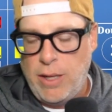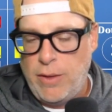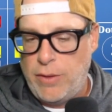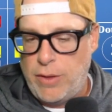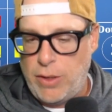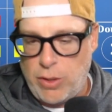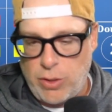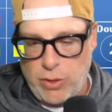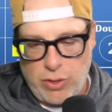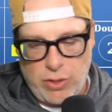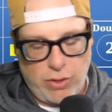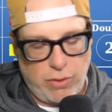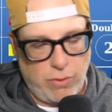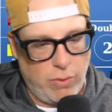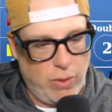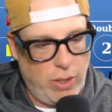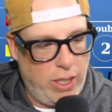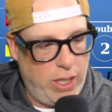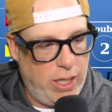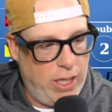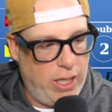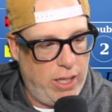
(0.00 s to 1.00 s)
There's
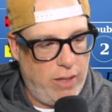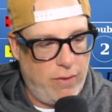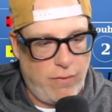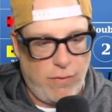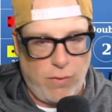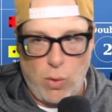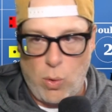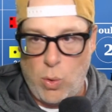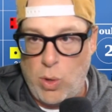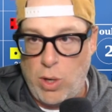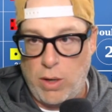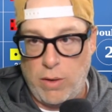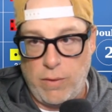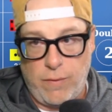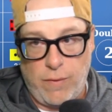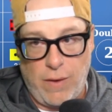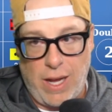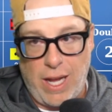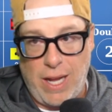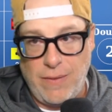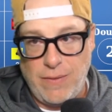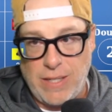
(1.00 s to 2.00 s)
3, 4,
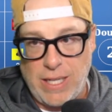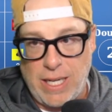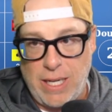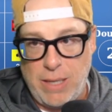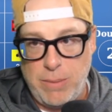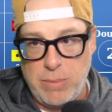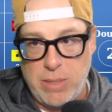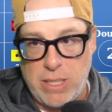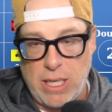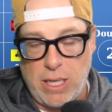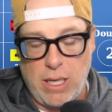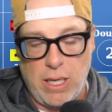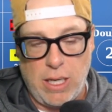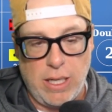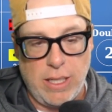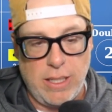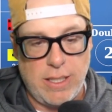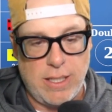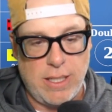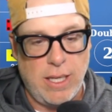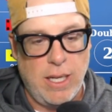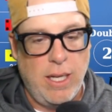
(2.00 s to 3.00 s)
5 times
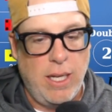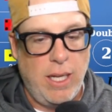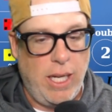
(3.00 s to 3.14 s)
odds.